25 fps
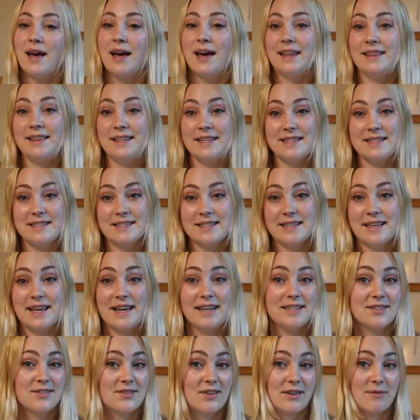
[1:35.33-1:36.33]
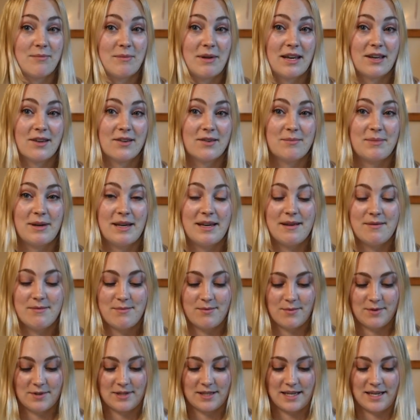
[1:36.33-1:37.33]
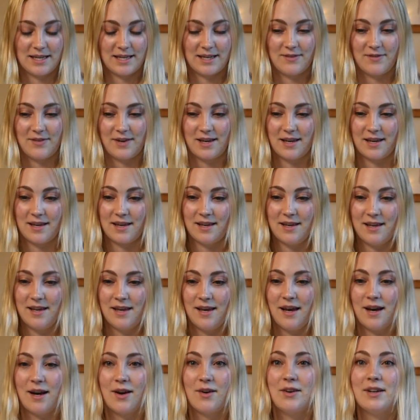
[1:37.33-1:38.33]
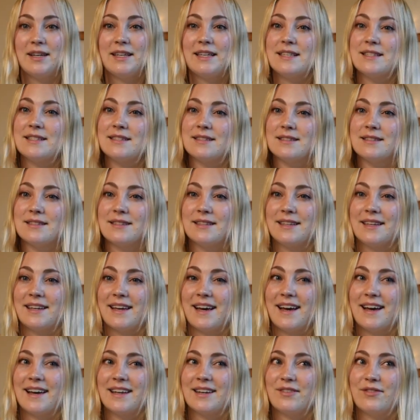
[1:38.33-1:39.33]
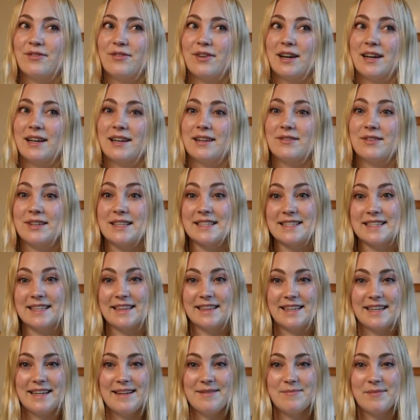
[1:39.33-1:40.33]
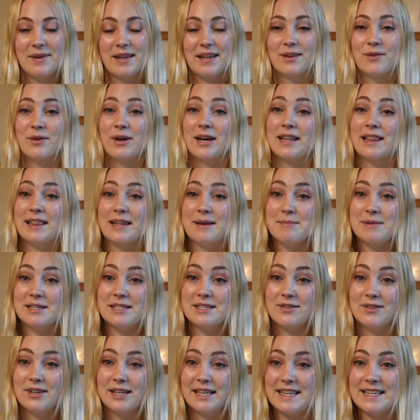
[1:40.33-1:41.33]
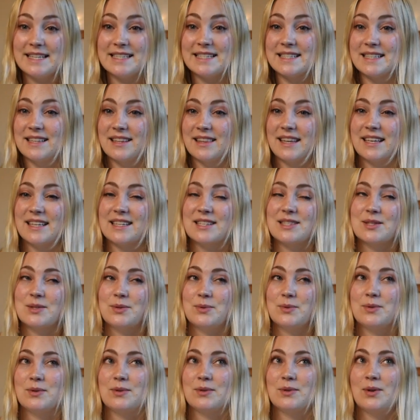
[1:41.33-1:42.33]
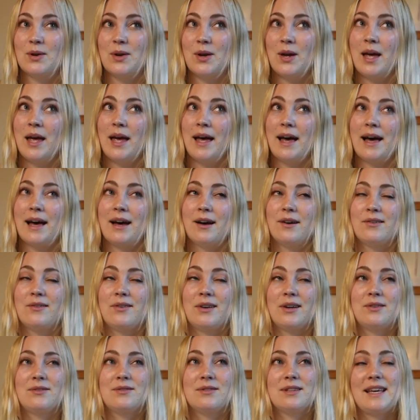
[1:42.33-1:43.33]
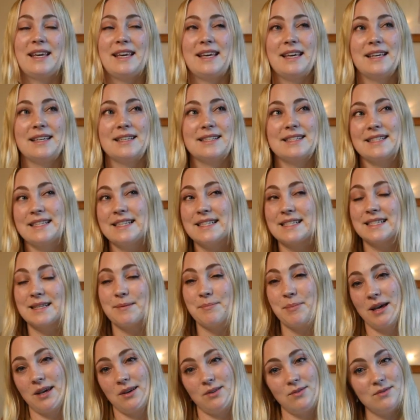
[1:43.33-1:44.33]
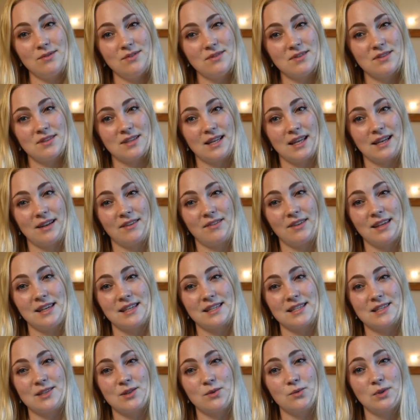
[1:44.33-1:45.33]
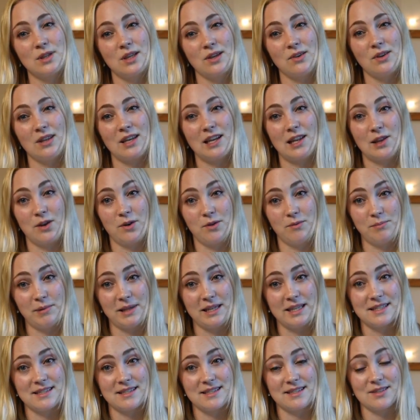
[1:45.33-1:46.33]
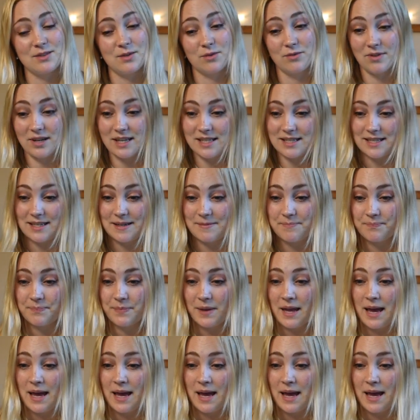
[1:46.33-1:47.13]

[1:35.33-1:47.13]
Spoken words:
And this cask strength Macer Base was kind of a release that they had fairly recently, and quite a limited release. I think it sold at around £60, and I think it's sold out in a lot of places already.